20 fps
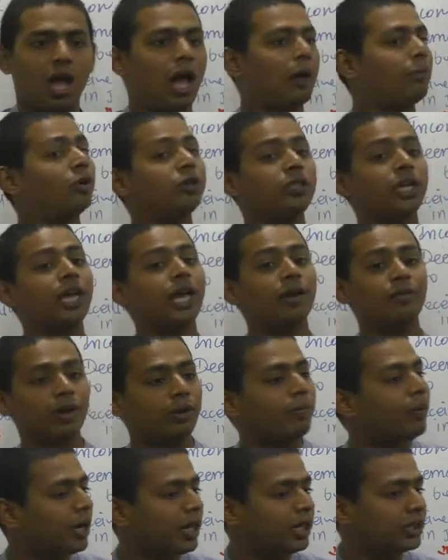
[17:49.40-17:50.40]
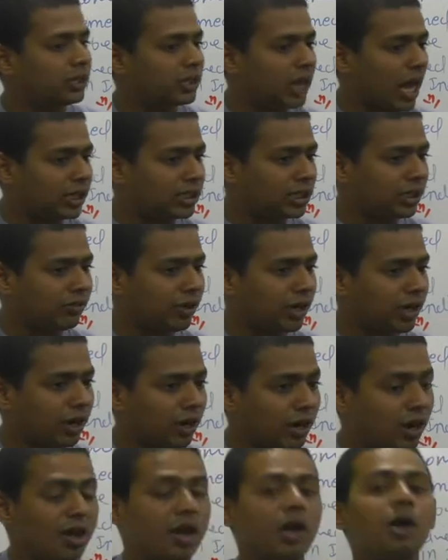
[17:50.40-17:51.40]
I'm not saying everybody is tax
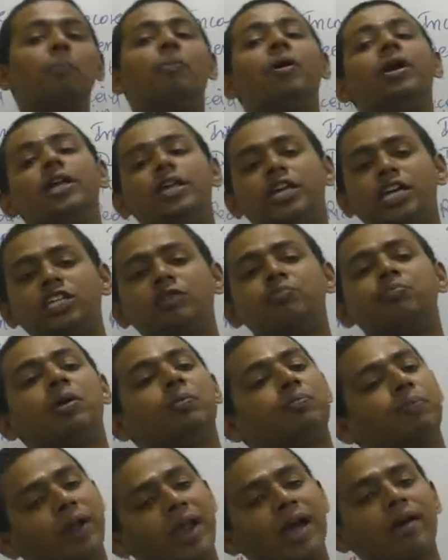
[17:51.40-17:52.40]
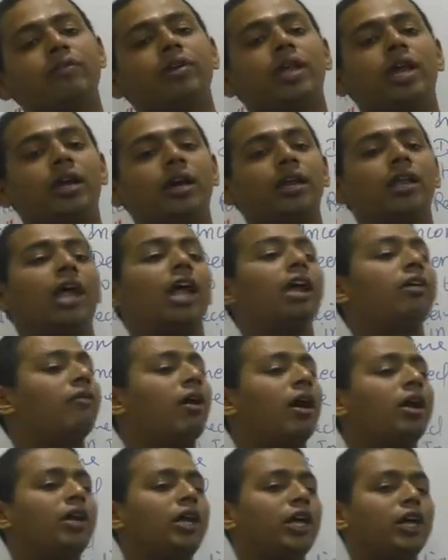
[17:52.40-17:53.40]
evader, but yes, people have taken
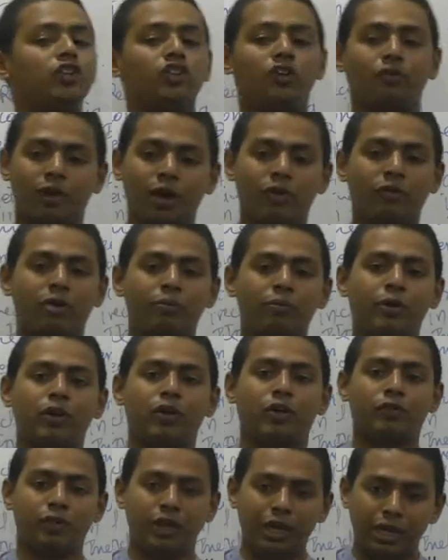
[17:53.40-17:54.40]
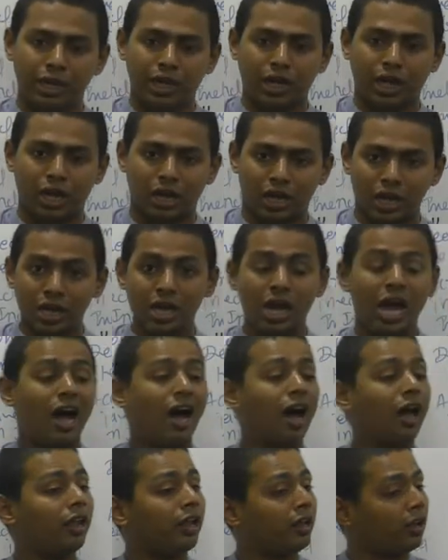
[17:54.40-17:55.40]
advantage of government of India
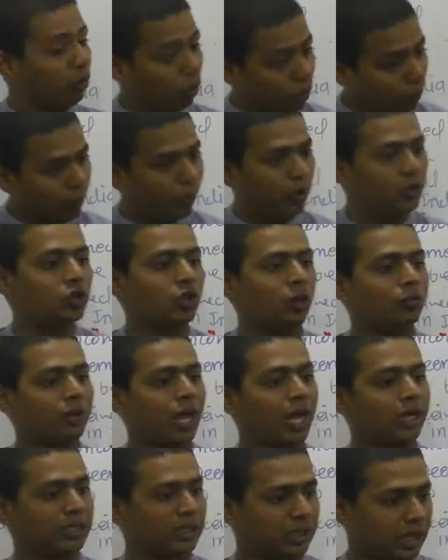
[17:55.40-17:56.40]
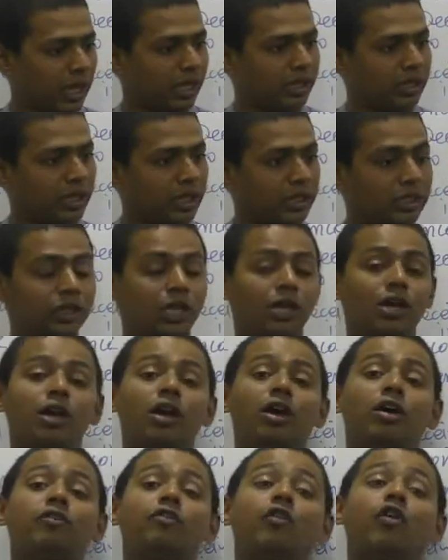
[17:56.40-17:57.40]
and loopholes of taxes like this
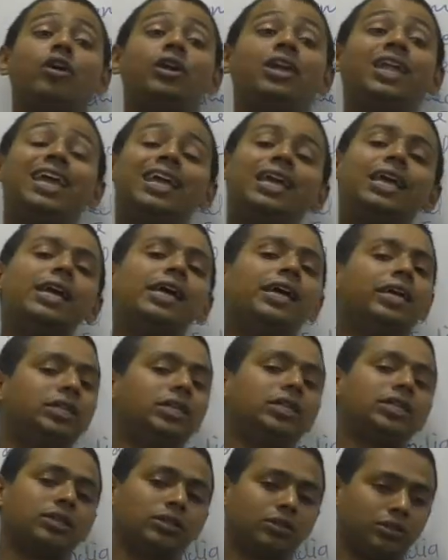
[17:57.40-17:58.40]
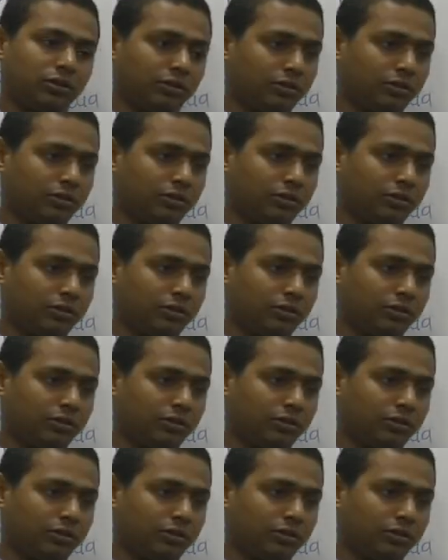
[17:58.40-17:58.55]
for decades.